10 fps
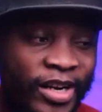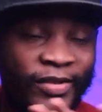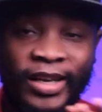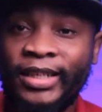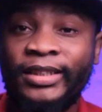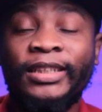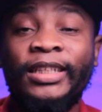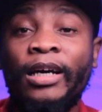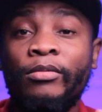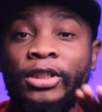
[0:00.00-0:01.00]
never heard
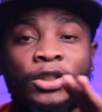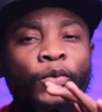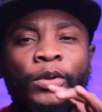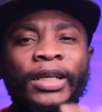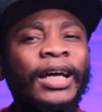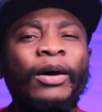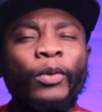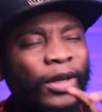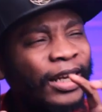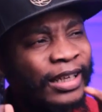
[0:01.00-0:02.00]
such language, so we're
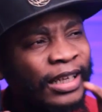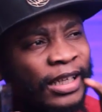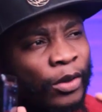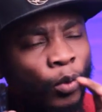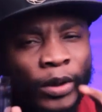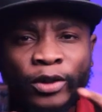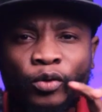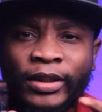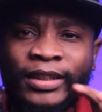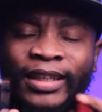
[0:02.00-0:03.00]
gonna really look
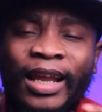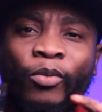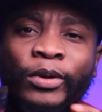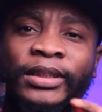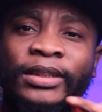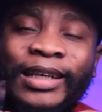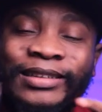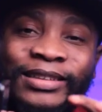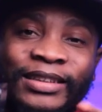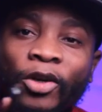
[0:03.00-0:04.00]
into this language.
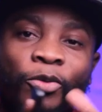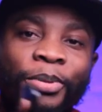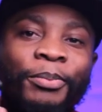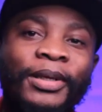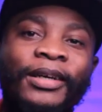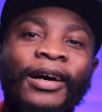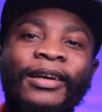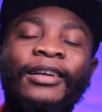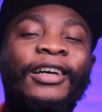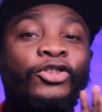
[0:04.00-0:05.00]
Does it sound
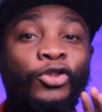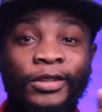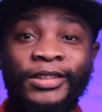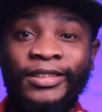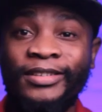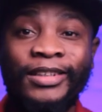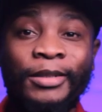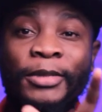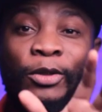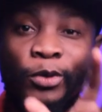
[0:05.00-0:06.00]
biblical? As short as this
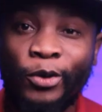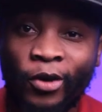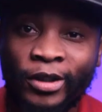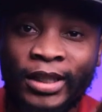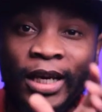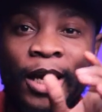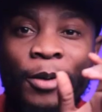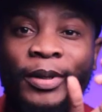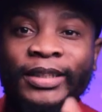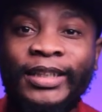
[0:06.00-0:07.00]
clip that we got.
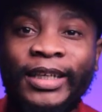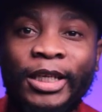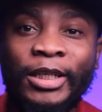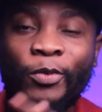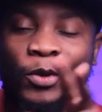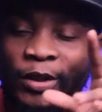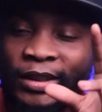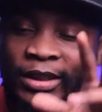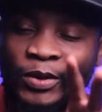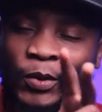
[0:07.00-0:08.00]
But secondly, we're
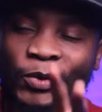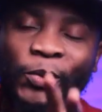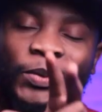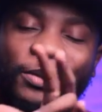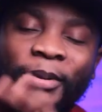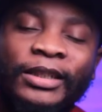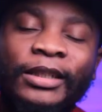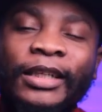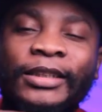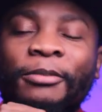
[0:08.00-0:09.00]
gonna deal also with a
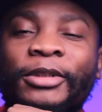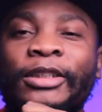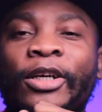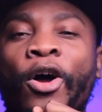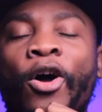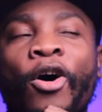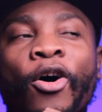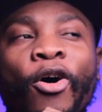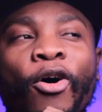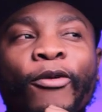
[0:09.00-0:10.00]
particular subject
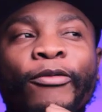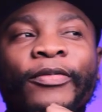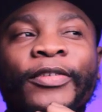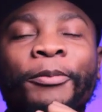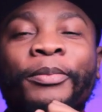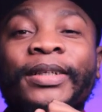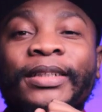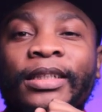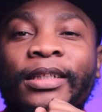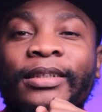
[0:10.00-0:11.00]
of the
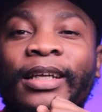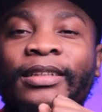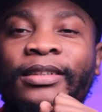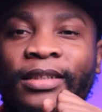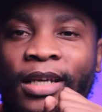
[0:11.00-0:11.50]
building that